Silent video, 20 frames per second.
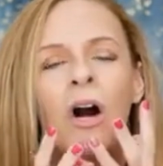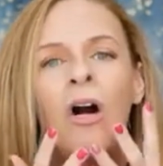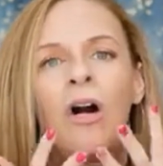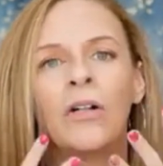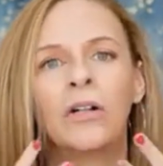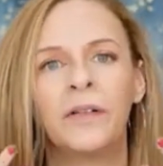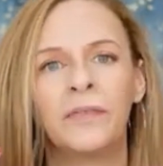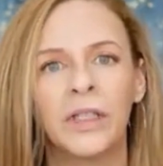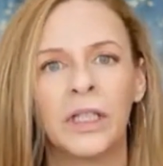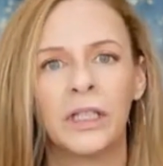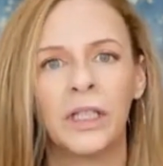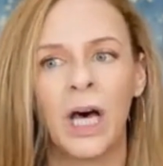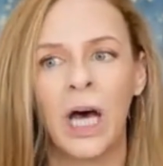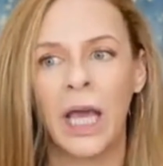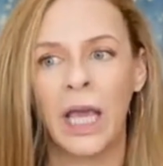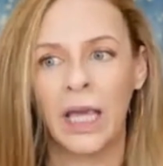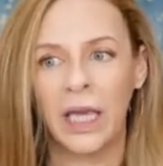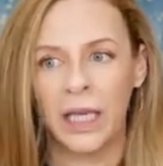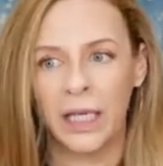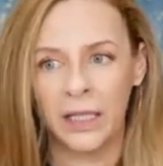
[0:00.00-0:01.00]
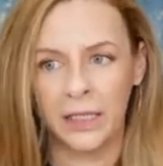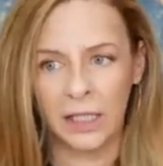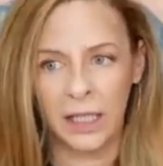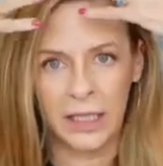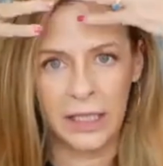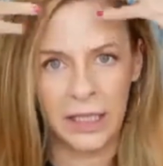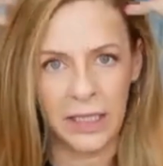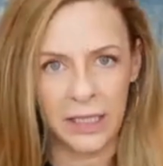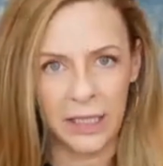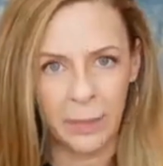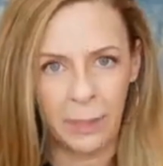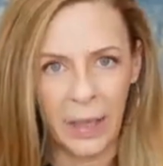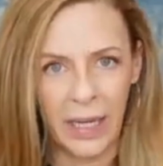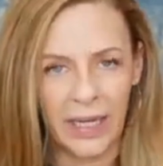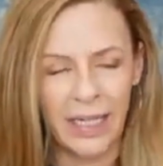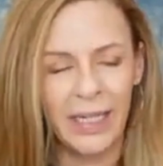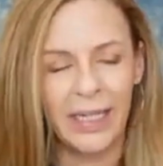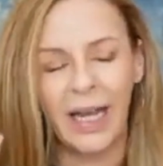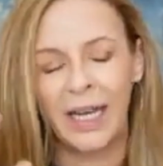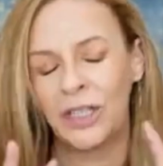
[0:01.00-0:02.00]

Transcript: all of the light is like dissipating.